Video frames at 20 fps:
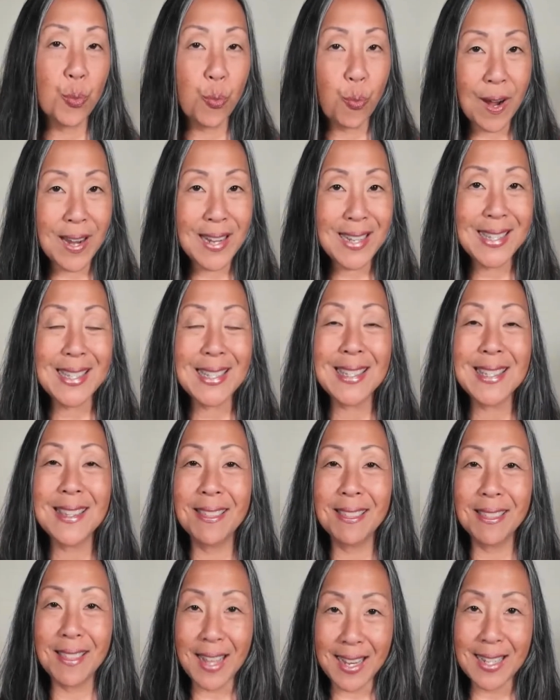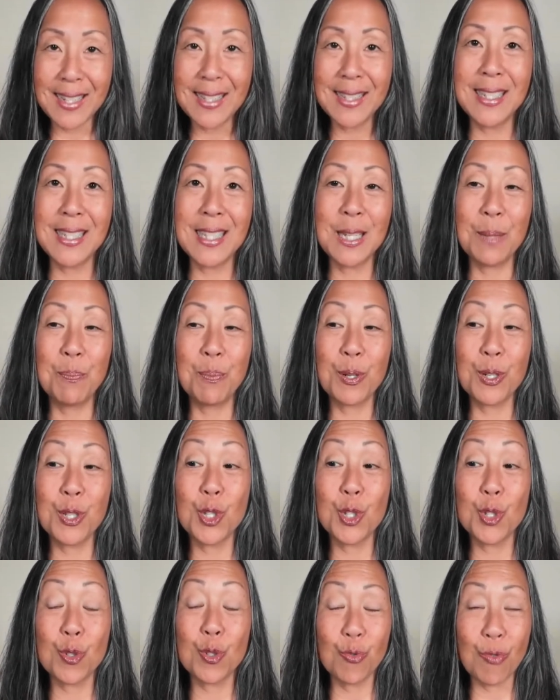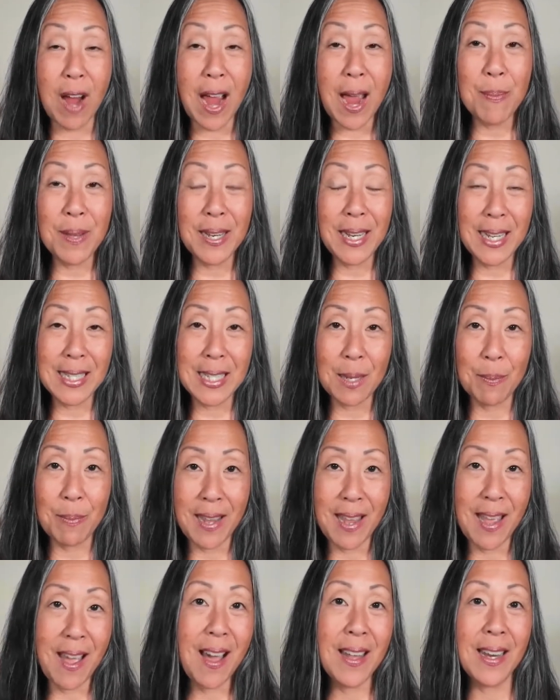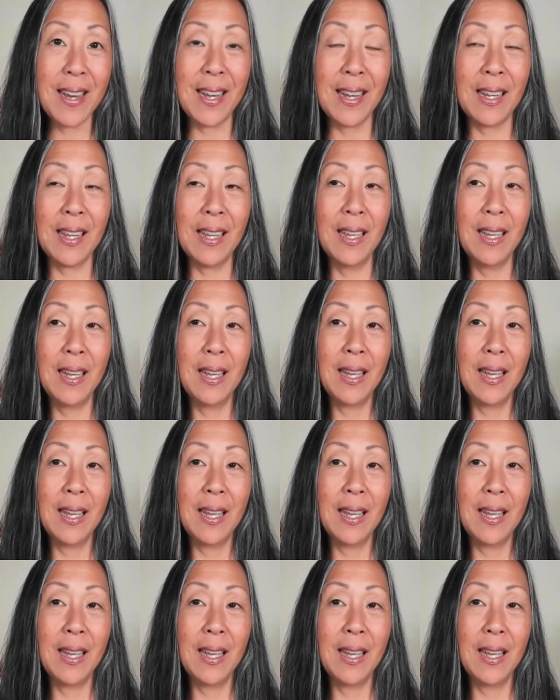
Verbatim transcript: twice as likely to prescribe an antibiotic